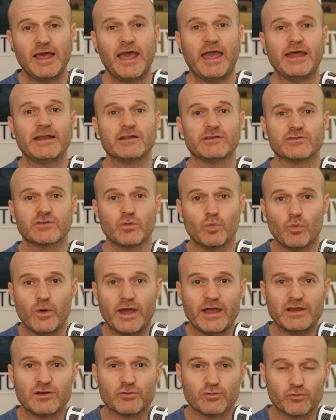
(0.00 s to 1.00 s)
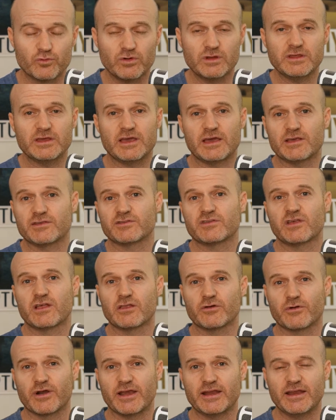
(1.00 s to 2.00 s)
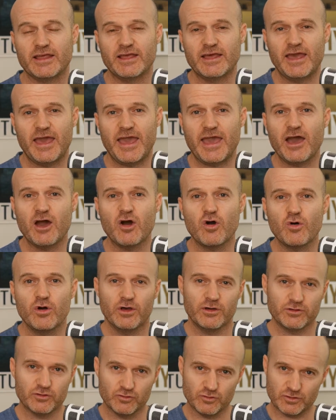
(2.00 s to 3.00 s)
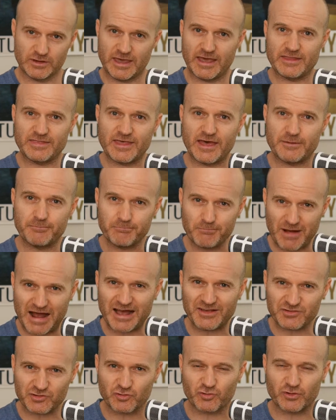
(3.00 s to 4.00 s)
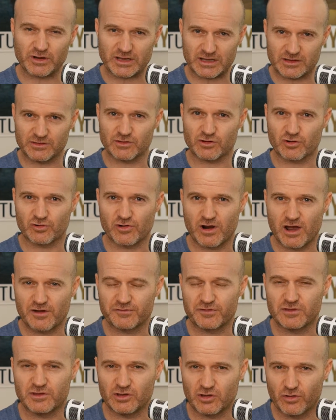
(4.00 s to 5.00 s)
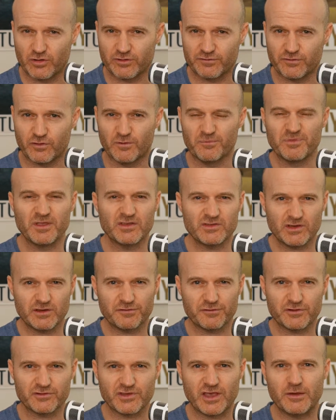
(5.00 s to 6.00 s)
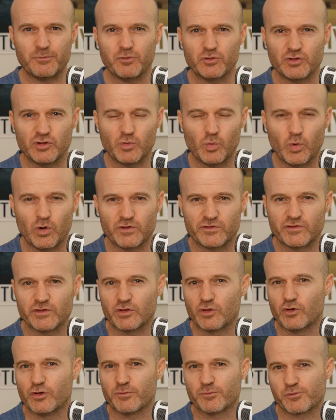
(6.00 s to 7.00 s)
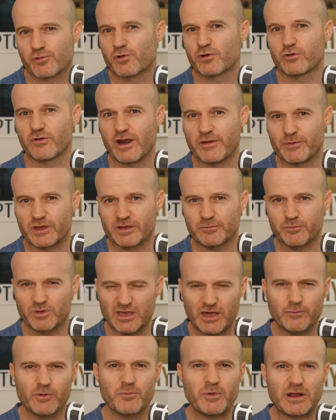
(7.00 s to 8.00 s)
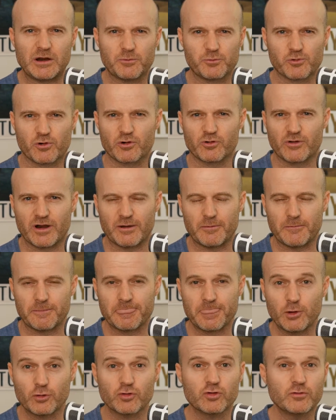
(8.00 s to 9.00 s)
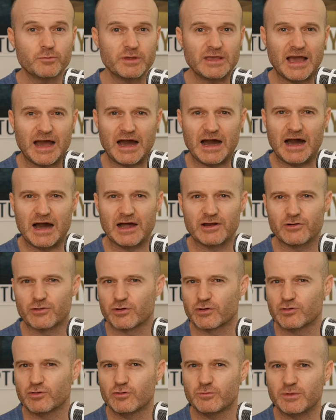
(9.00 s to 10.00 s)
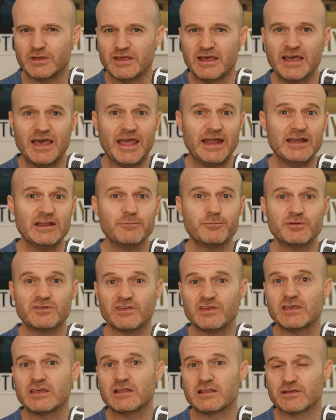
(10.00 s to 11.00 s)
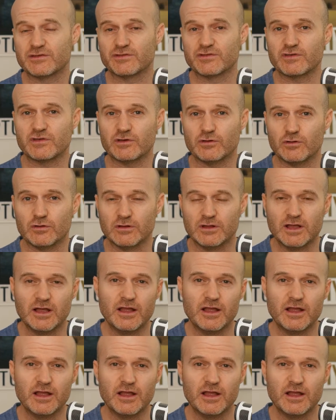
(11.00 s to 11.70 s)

and it's a way to really accelerate how you get that mastery in the craft that you're going for. Say, for example, you want to learn programming, become a better programmer, or it could be art, or it could be any particular skill.